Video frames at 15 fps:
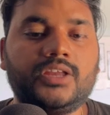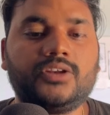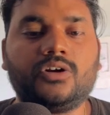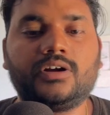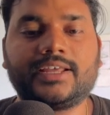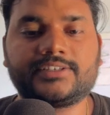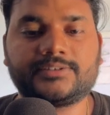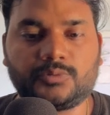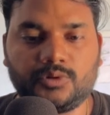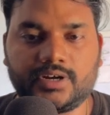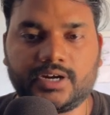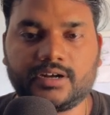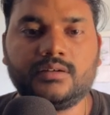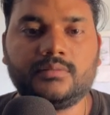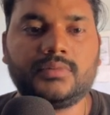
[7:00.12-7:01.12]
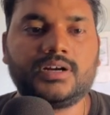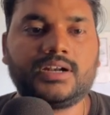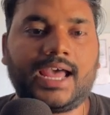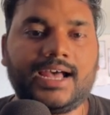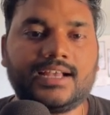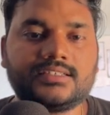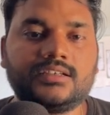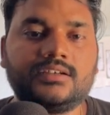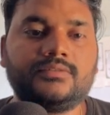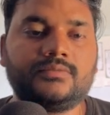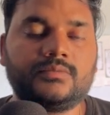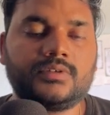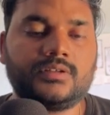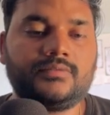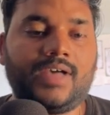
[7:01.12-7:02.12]
not explore it, but as a
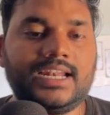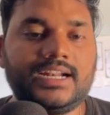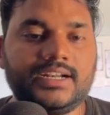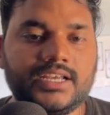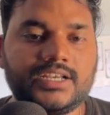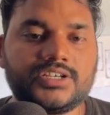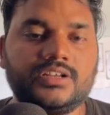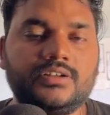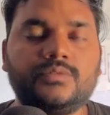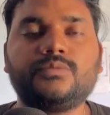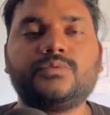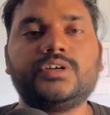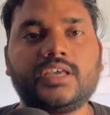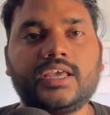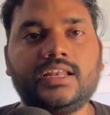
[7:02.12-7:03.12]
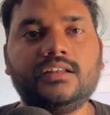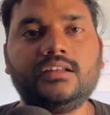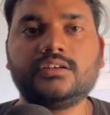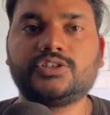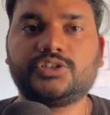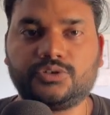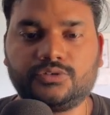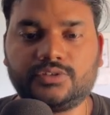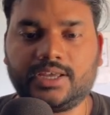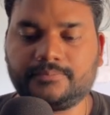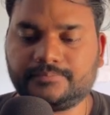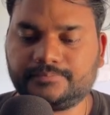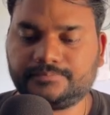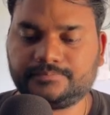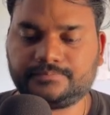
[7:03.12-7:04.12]
validation we can show
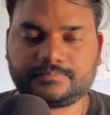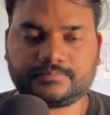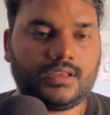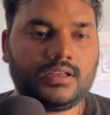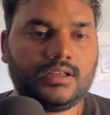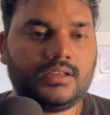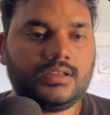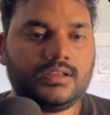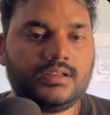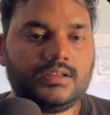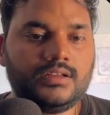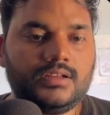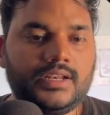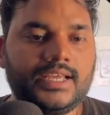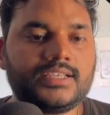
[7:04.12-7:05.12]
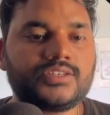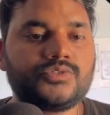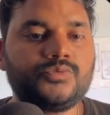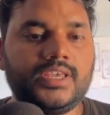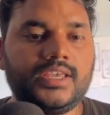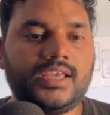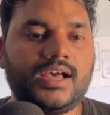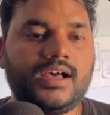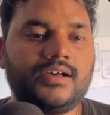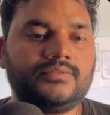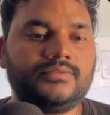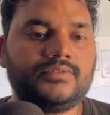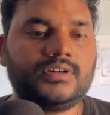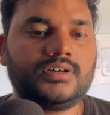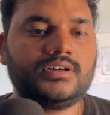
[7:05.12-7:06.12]
them. Next we
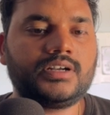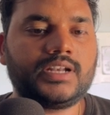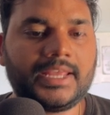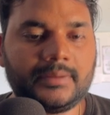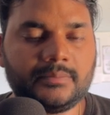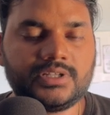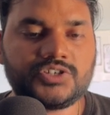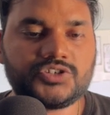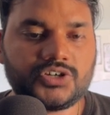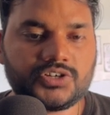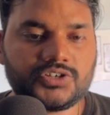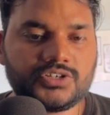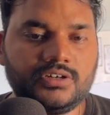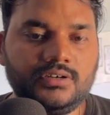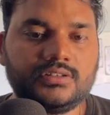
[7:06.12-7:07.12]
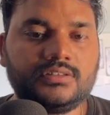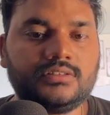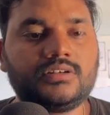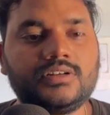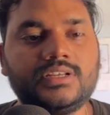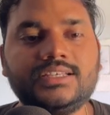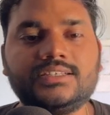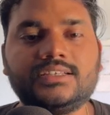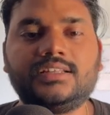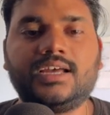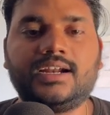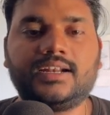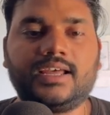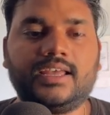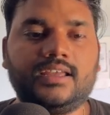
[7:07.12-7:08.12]
have a table structure. The reason
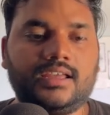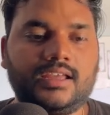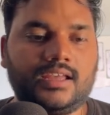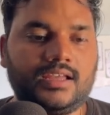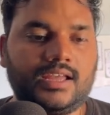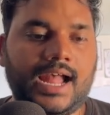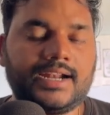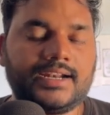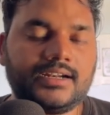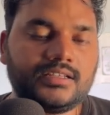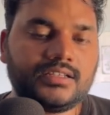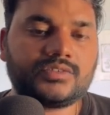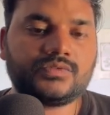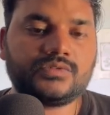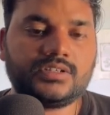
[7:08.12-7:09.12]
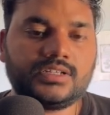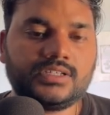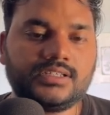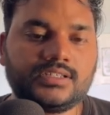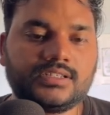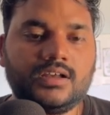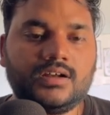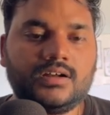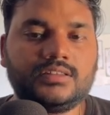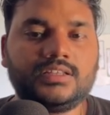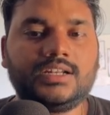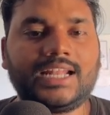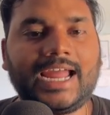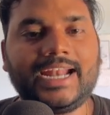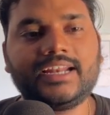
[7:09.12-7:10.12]
that I added this one is
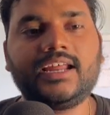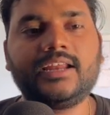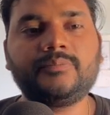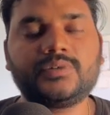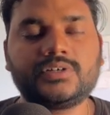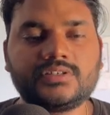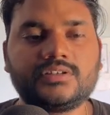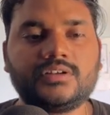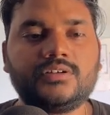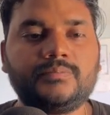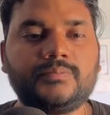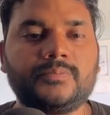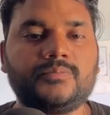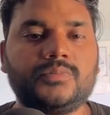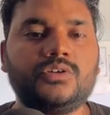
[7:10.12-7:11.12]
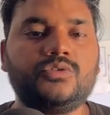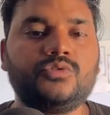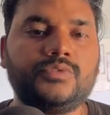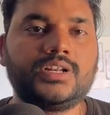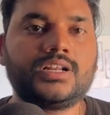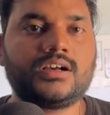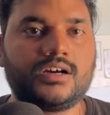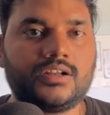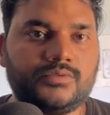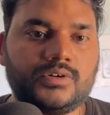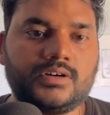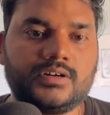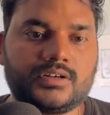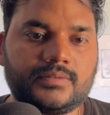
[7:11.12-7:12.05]
the 99% people who will convert,